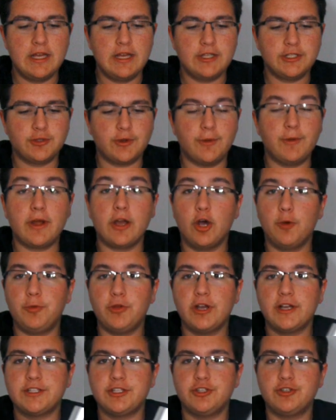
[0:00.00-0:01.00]
so anyway, I hope
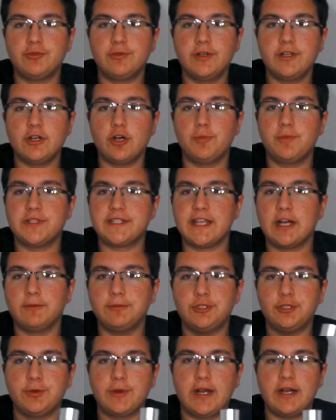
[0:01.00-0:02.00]
you guys enjoyed. I hope this
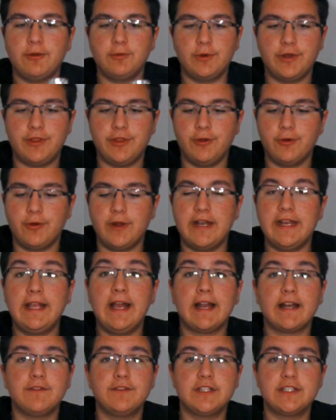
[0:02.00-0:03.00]
helped you out with any
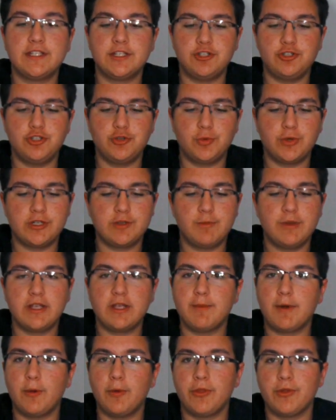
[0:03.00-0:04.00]
kind of decisions you want to
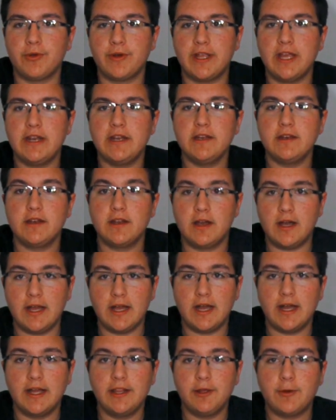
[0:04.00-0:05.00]
make about whether to get it.
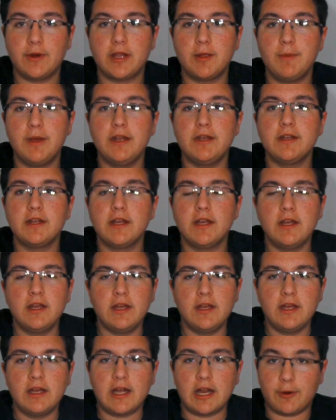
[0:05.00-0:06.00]
I highly recommend.
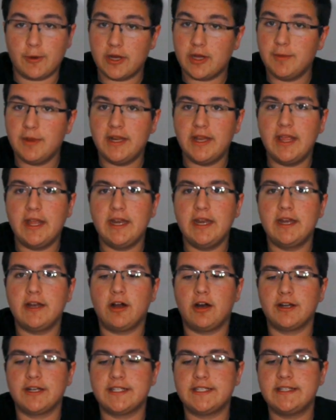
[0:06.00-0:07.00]
I recommend getting it
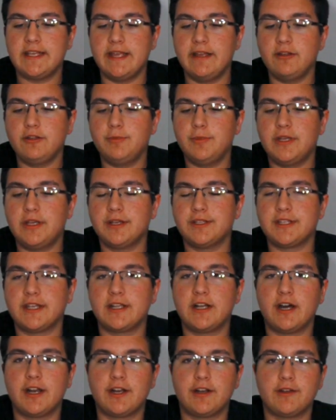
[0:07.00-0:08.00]
on a sale because I
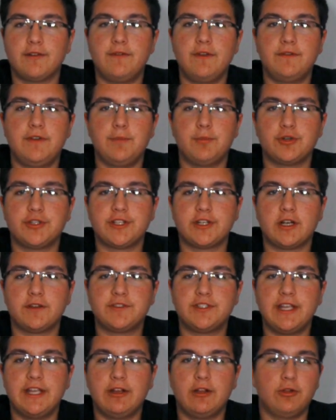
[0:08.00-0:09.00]
got it on a 50% off
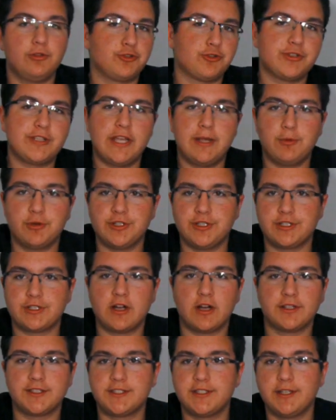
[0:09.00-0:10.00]
sale. Ultrasabers is
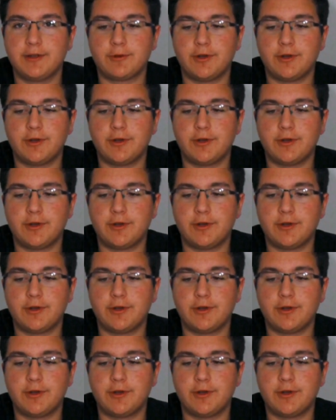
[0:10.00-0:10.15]
constantly